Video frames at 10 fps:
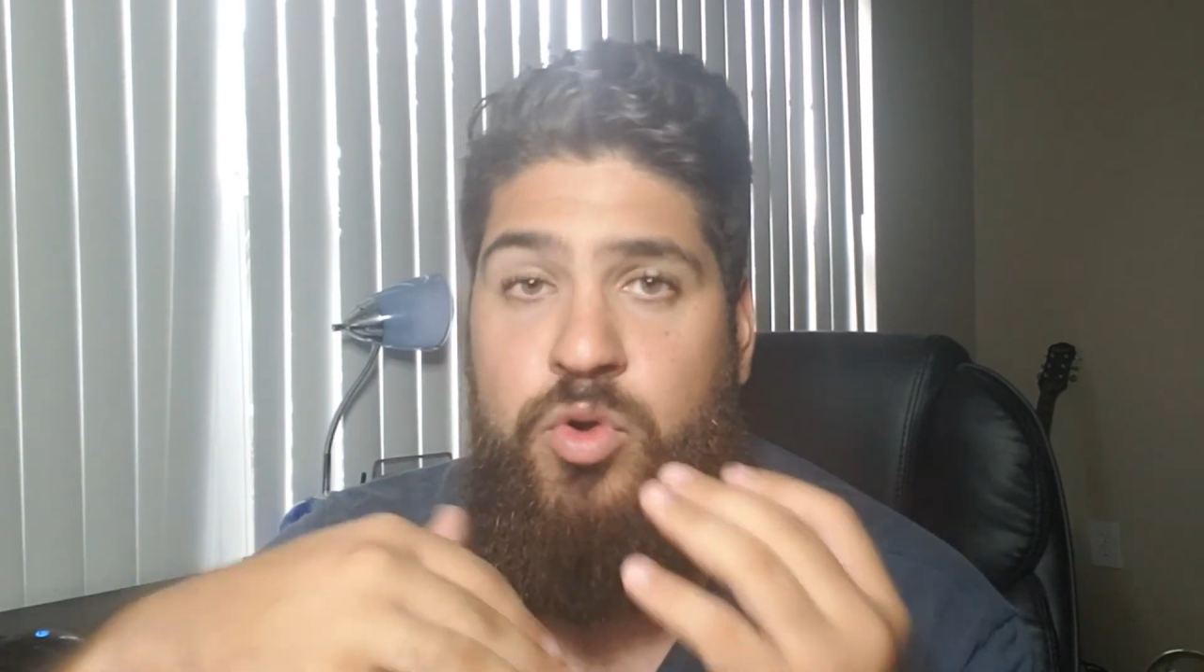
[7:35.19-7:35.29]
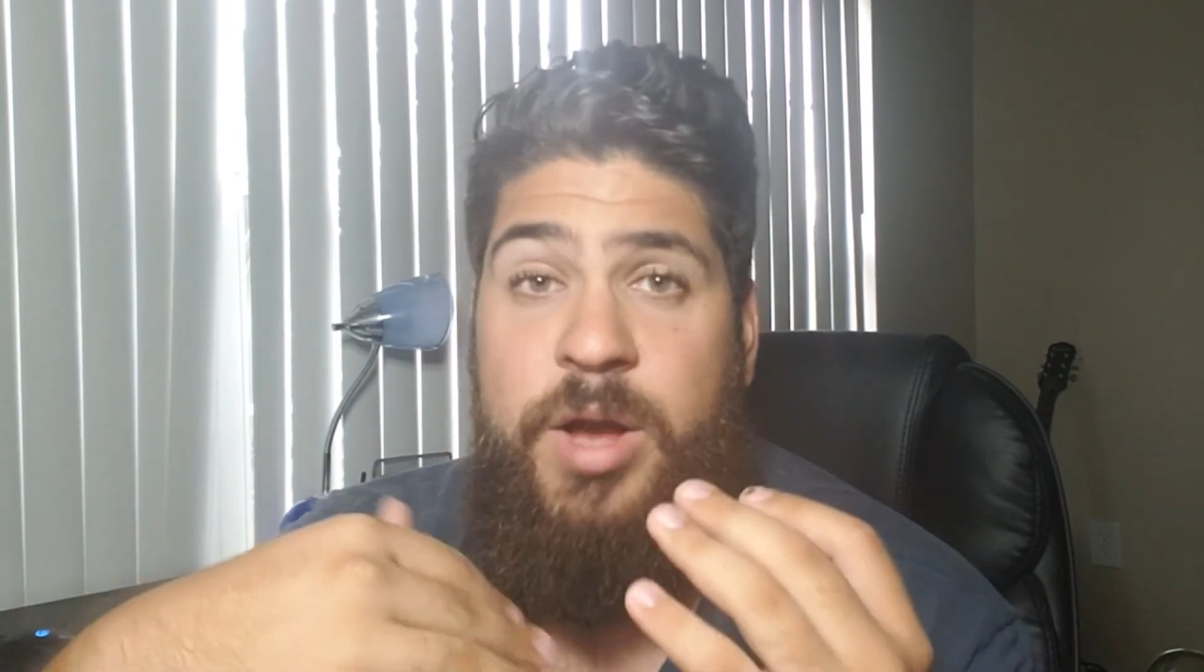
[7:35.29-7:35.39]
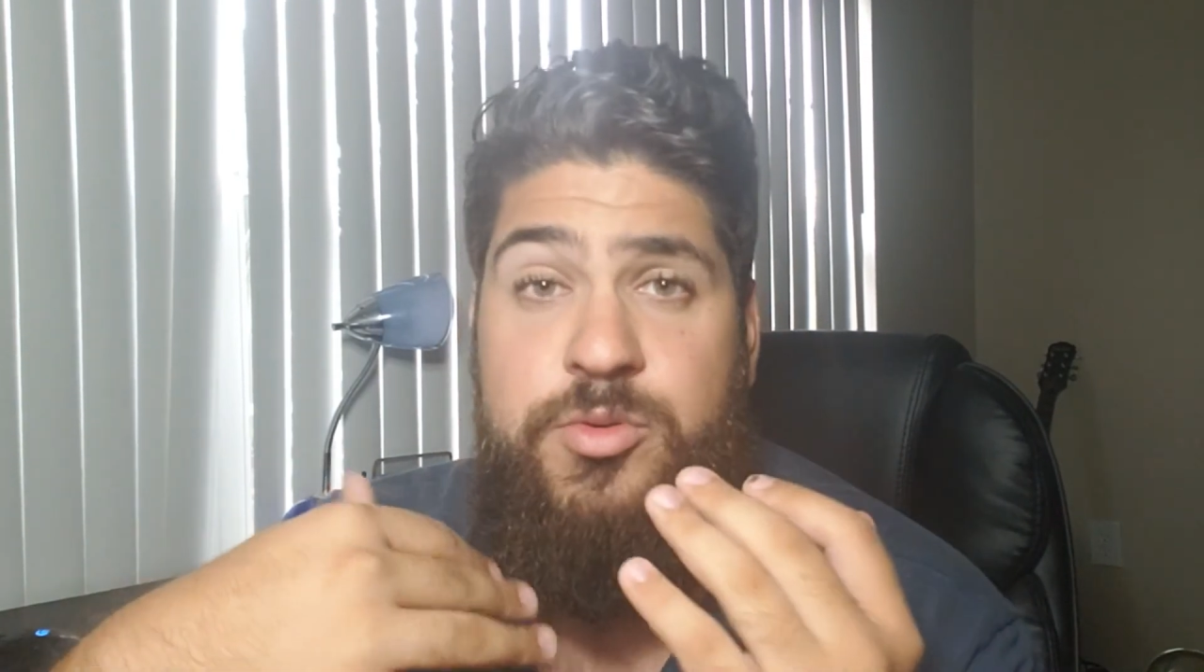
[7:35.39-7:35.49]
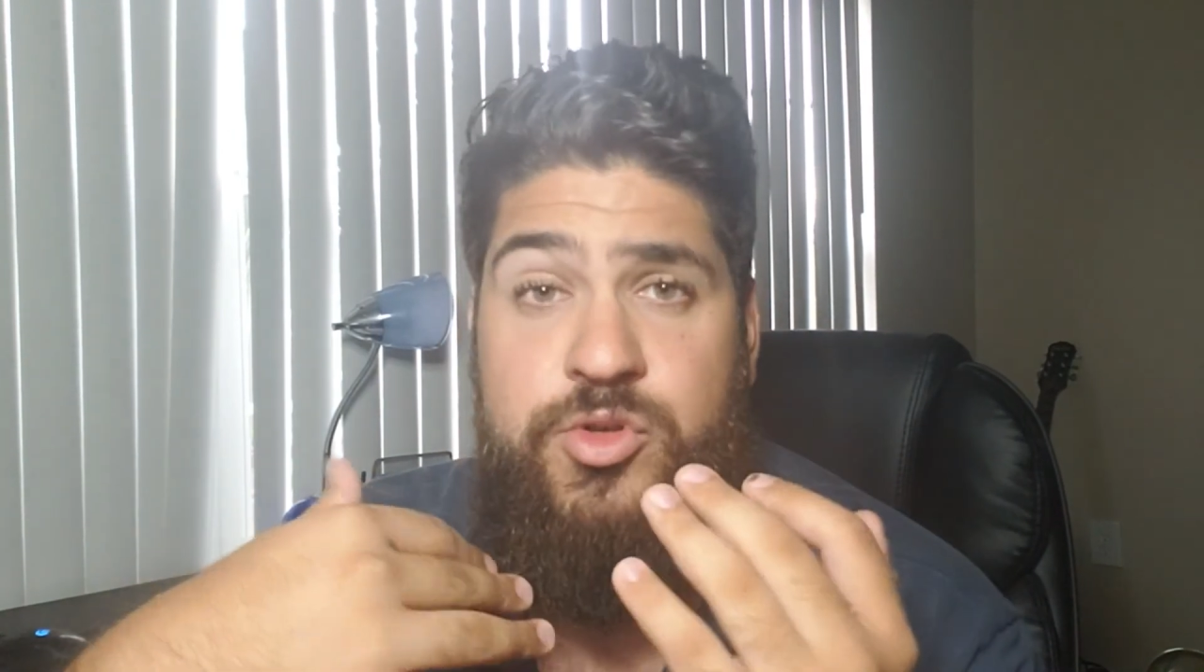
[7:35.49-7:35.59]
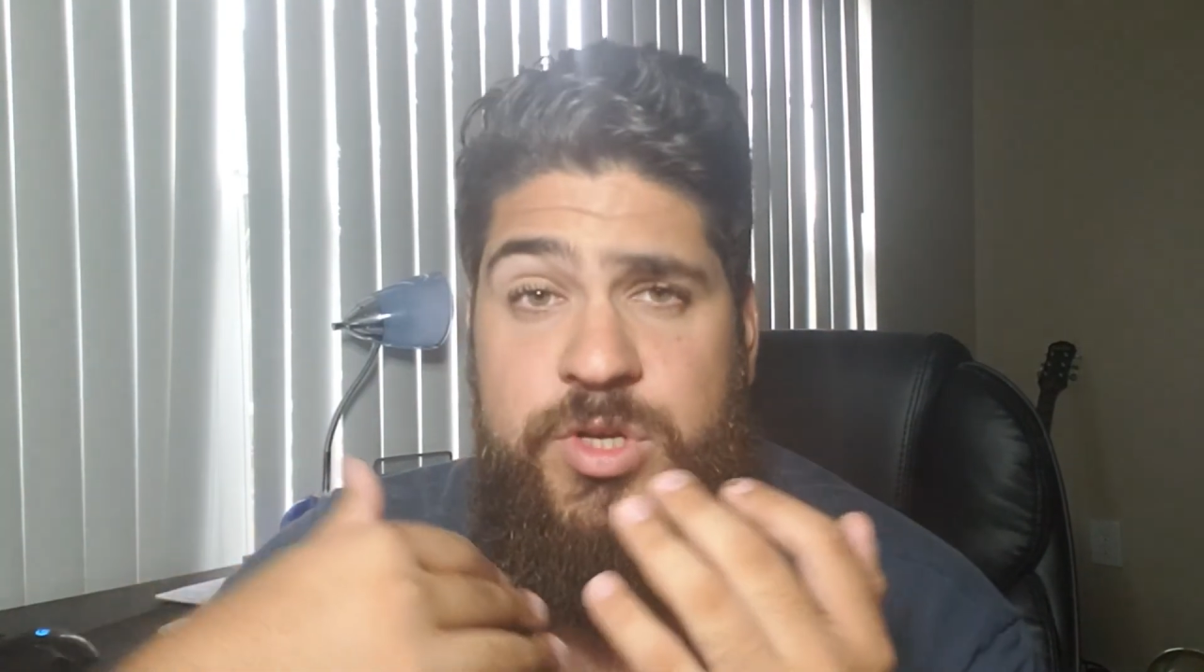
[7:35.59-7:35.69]

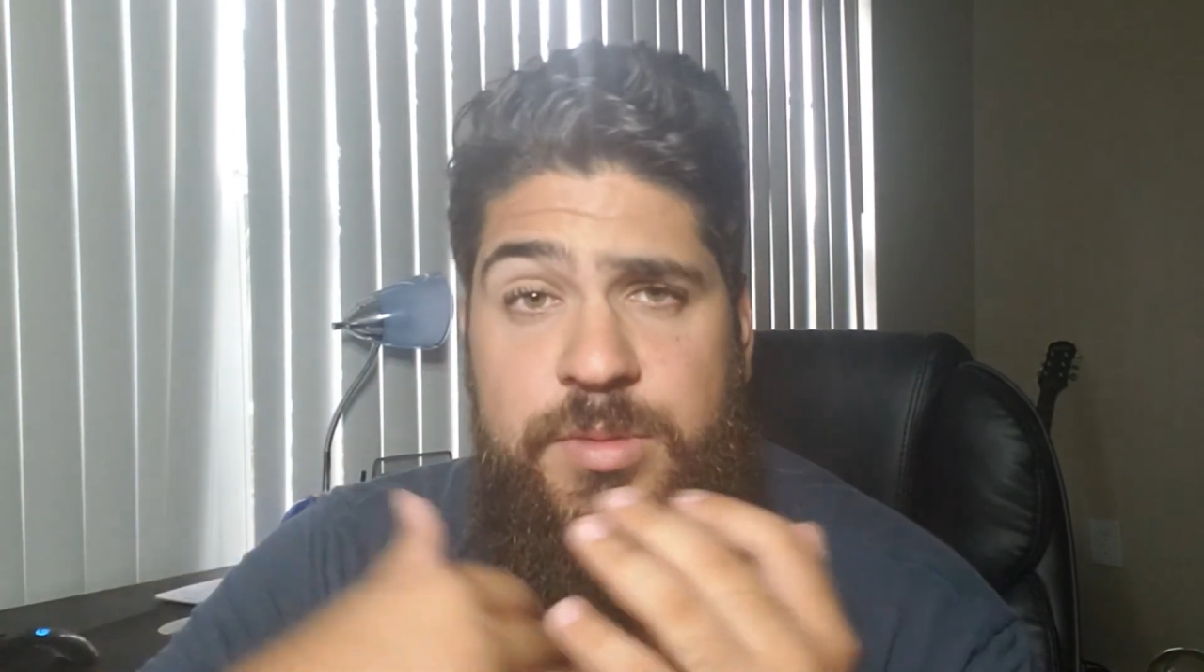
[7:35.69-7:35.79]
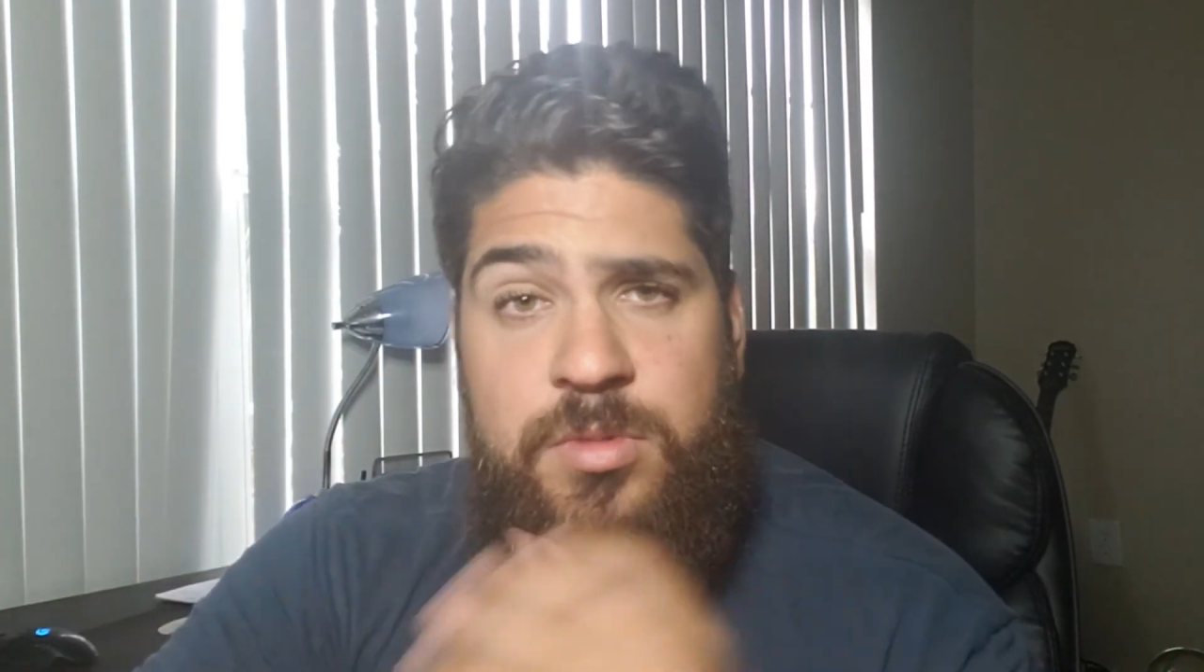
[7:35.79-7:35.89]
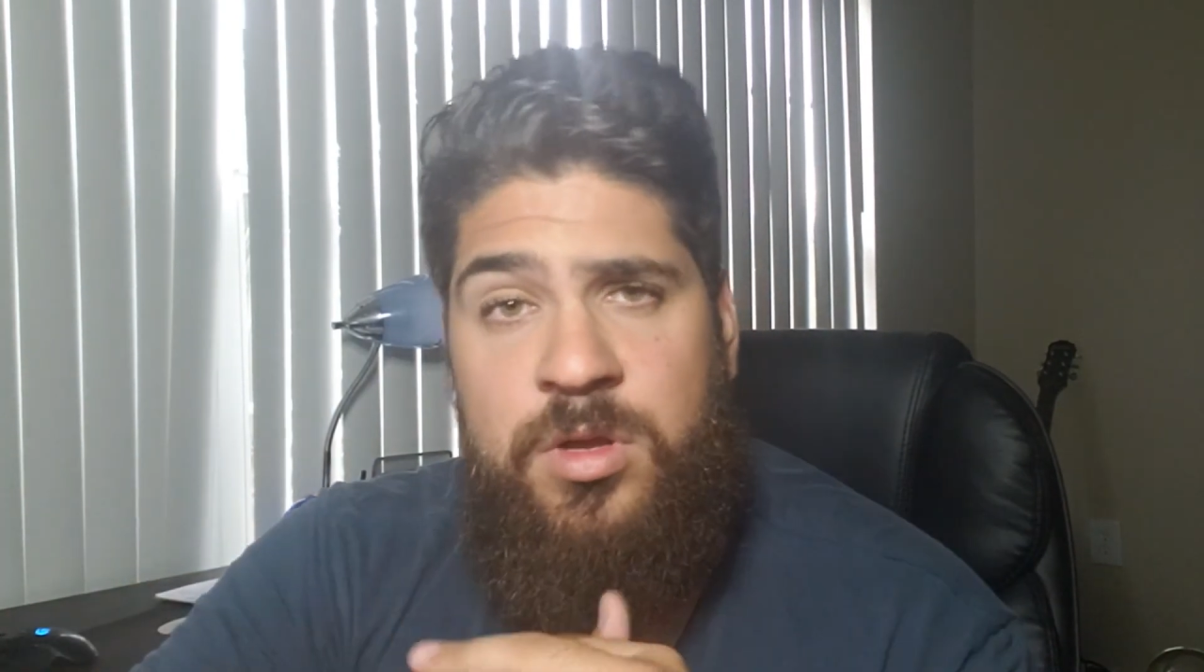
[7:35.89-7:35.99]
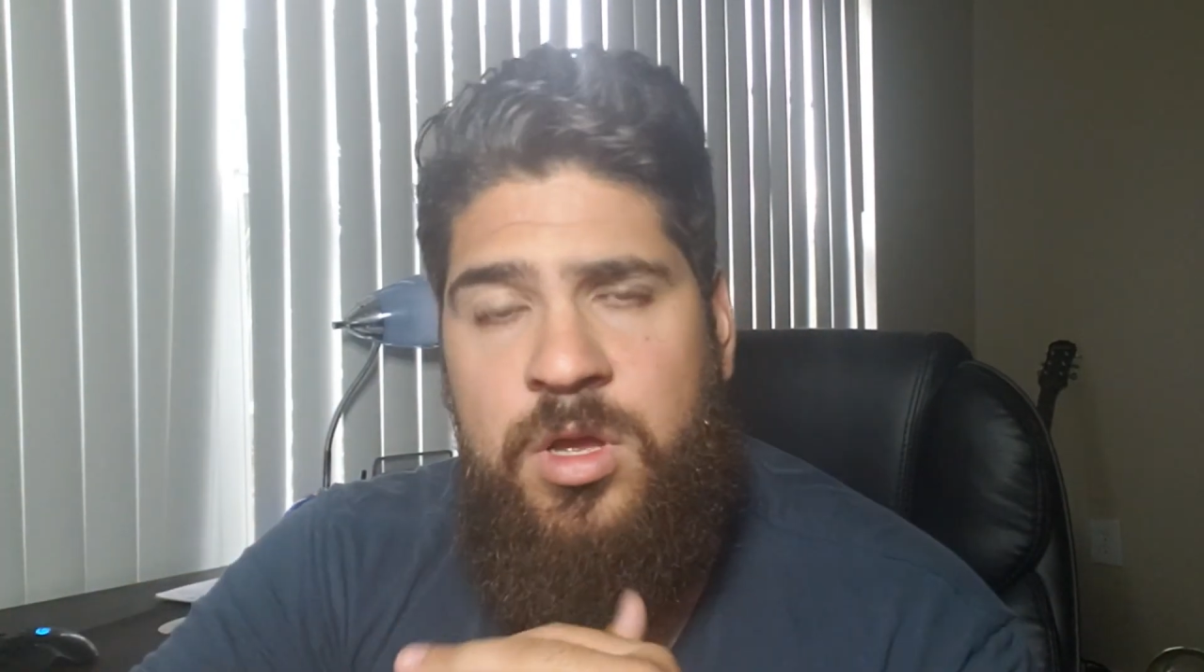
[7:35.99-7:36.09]
PropStream.